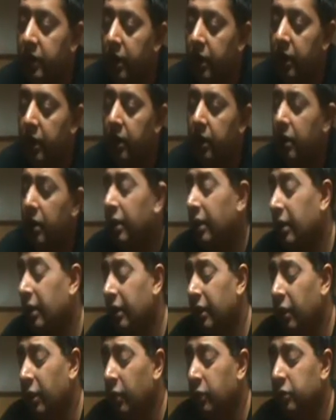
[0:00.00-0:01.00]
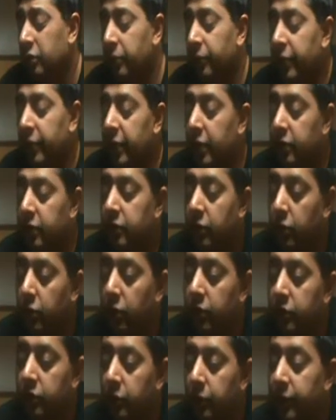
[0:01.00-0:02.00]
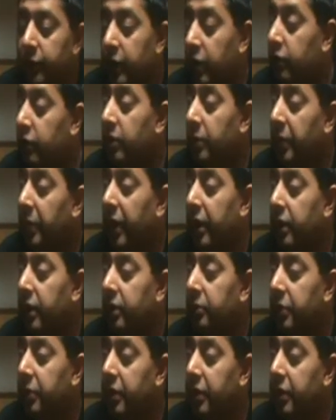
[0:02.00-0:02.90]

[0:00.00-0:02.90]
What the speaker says: you know, some videos are good, some videos are bad,